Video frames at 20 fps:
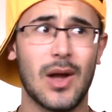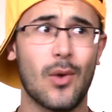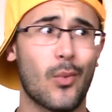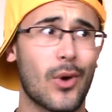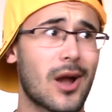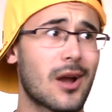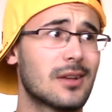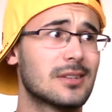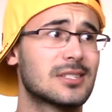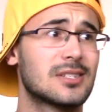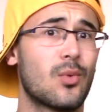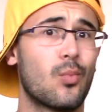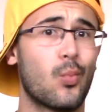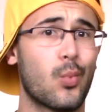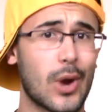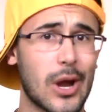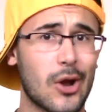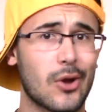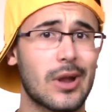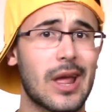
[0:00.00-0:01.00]
wearing some
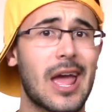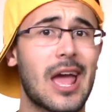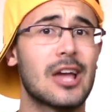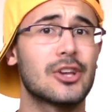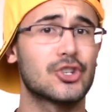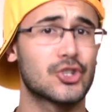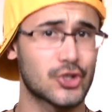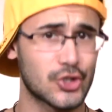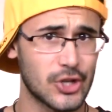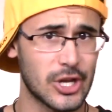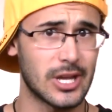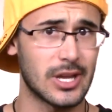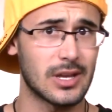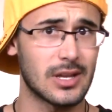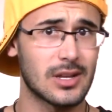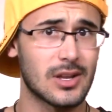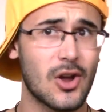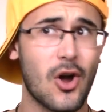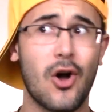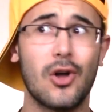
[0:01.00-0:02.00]
weird ass
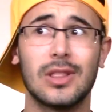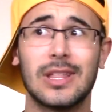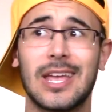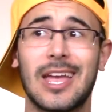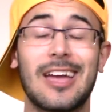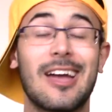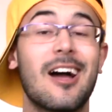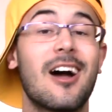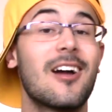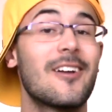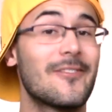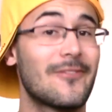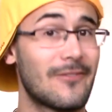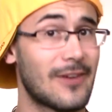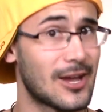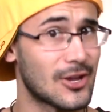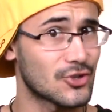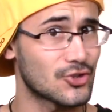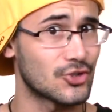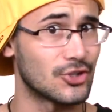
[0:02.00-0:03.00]
shit, calling it high
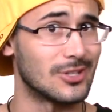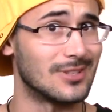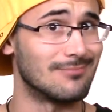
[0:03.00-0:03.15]
fashion.